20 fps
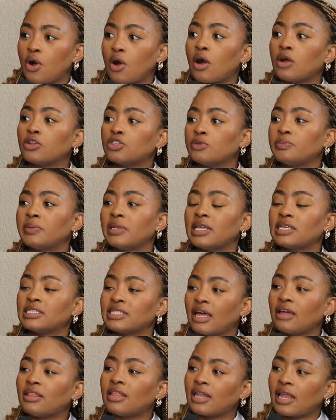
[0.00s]
or
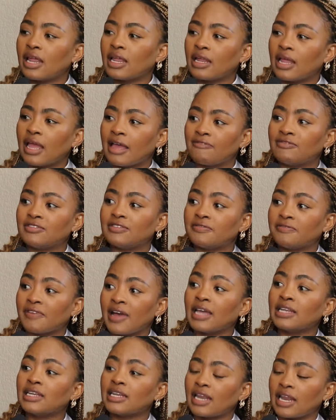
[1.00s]
entrepreneurs now that I have
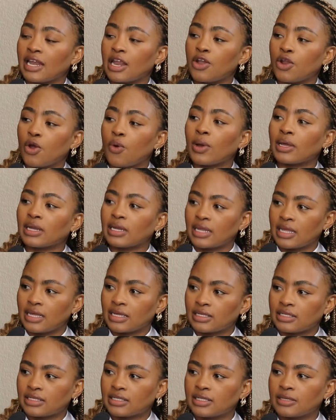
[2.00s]
defined it and I know what it
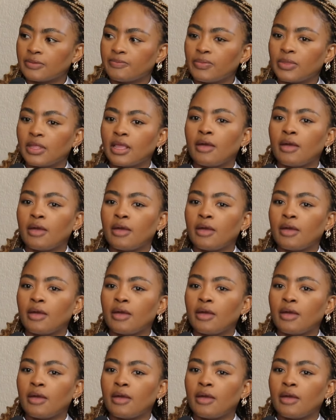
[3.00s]
is. Sure.